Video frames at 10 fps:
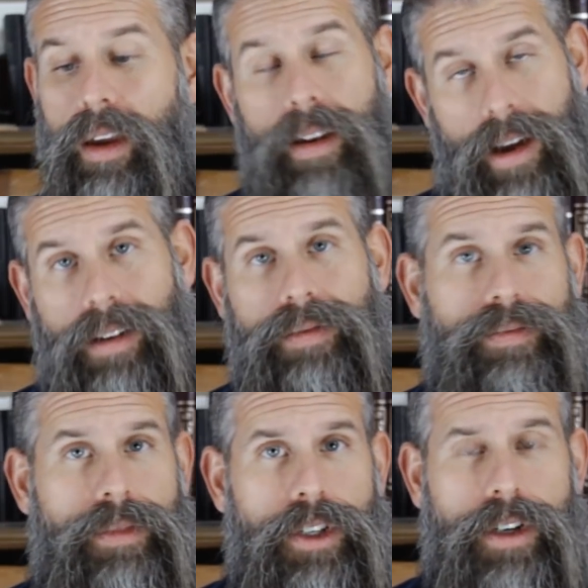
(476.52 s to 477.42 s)
Now,
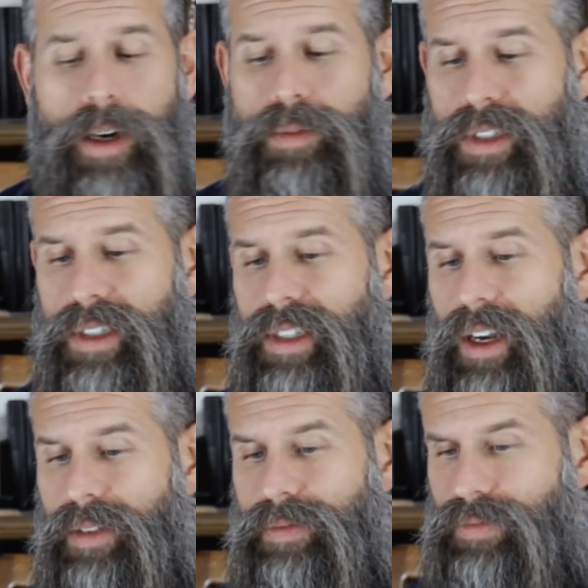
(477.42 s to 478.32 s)
here comes the
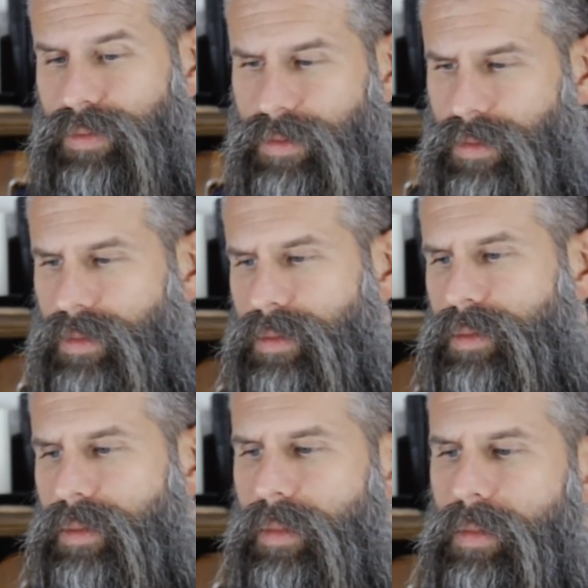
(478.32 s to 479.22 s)
son.
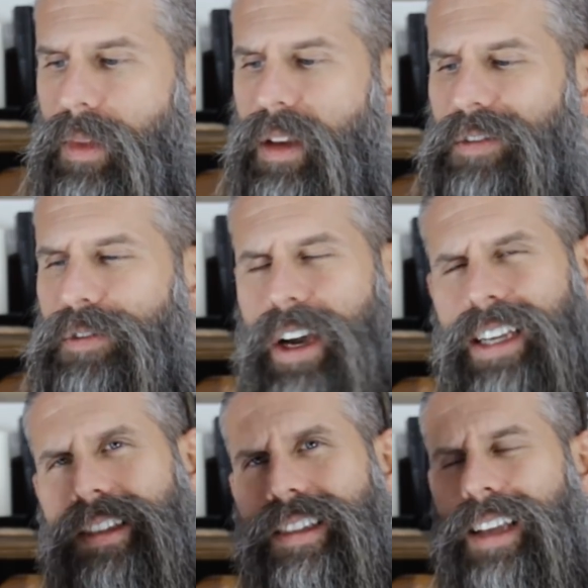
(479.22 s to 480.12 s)

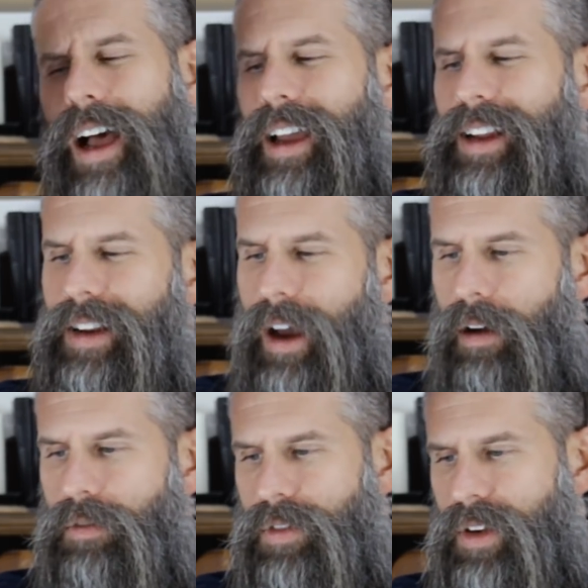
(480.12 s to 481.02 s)
Vaysa einav